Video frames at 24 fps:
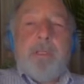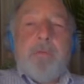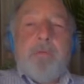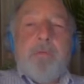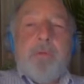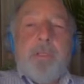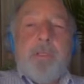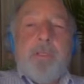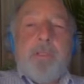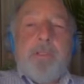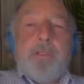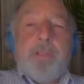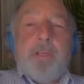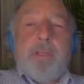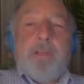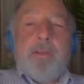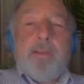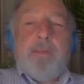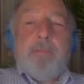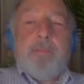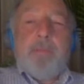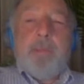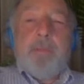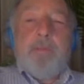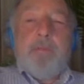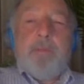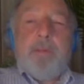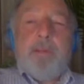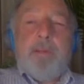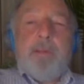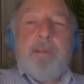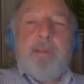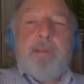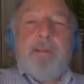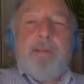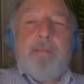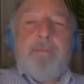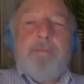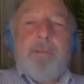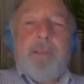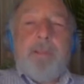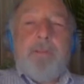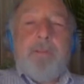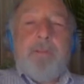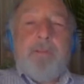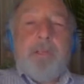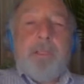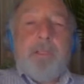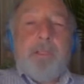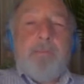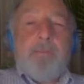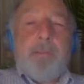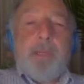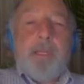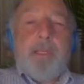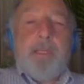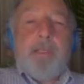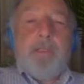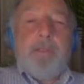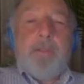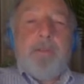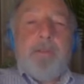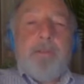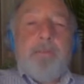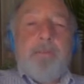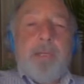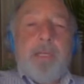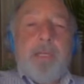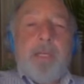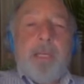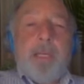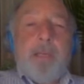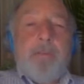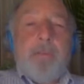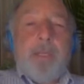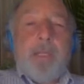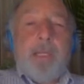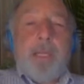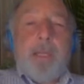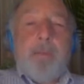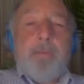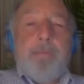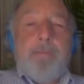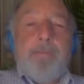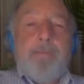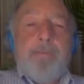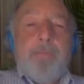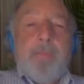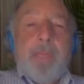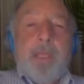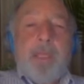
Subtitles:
Which John Smith was an inventor on a patent owned by IBM?